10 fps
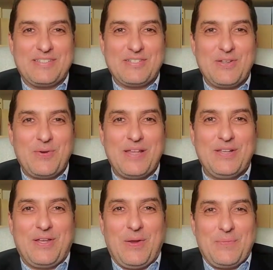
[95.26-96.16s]
There's no way
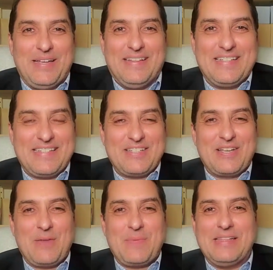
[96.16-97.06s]
this isn't
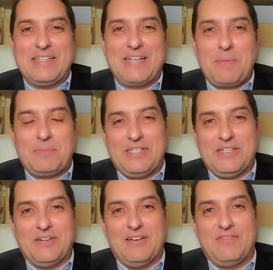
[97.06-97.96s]
going to be in the top
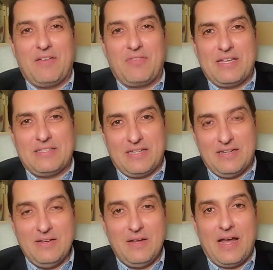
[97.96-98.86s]
tier of things that
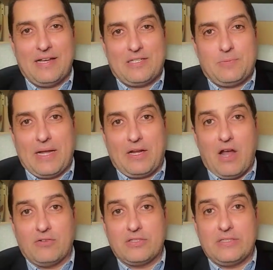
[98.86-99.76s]
I expect
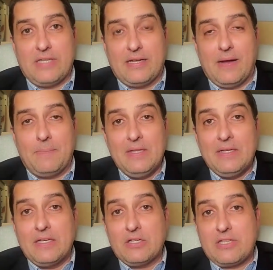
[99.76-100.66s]
Congress to take up.
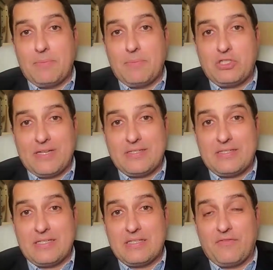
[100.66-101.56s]
You know, some of the
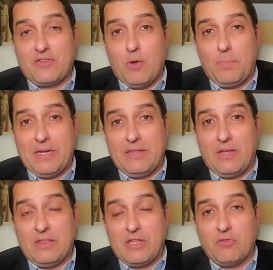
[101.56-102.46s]
justices left open
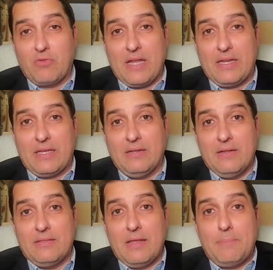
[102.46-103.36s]
in their writing
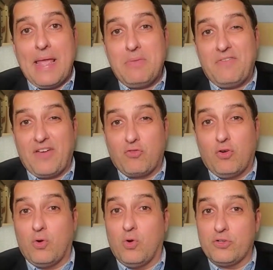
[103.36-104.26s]
that maybe
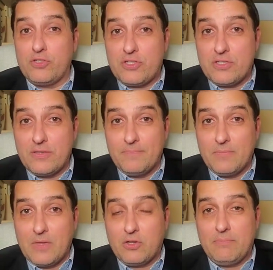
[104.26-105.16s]
federal courts
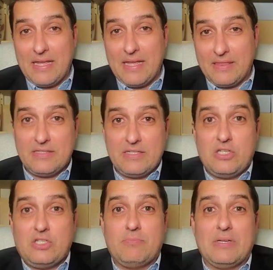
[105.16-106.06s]
could make this
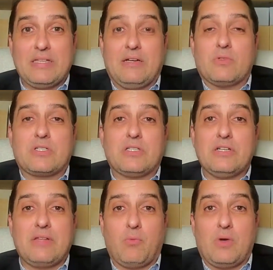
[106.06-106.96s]
decision, but that it was
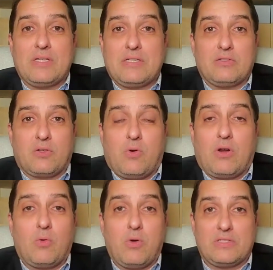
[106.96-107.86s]
clear that it wasn't,
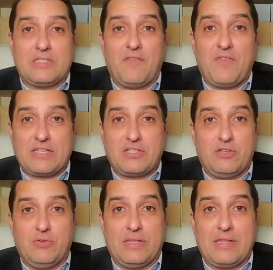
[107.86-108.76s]
quote unquote,
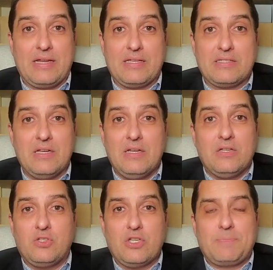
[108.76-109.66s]
self-executing. That is,
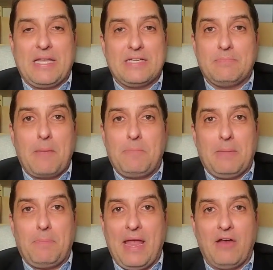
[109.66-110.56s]
just because it might be
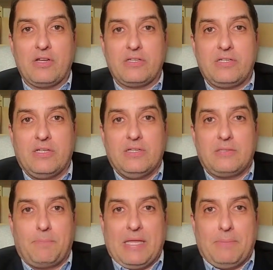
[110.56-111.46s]
apparent
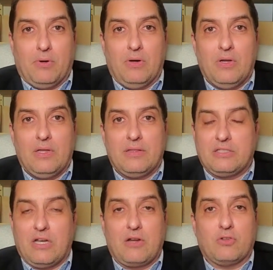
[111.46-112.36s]
to people
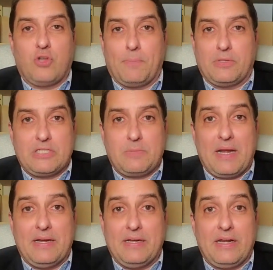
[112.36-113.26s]
that Donald Trump
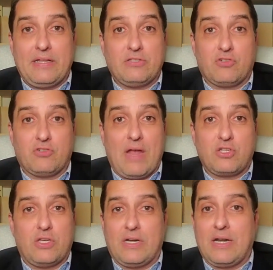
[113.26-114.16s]
participated in an
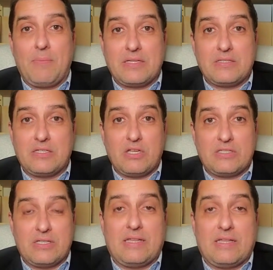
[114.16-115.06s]
insurrection. And I'm not
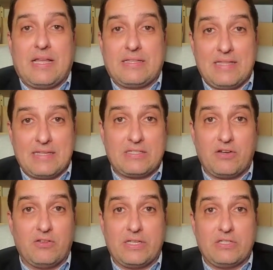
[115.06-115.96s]
suggesting that that
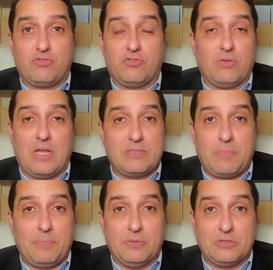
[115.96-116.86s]
necessarily is true. Lots of
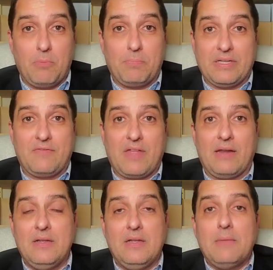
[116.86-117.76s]
people don't believe that.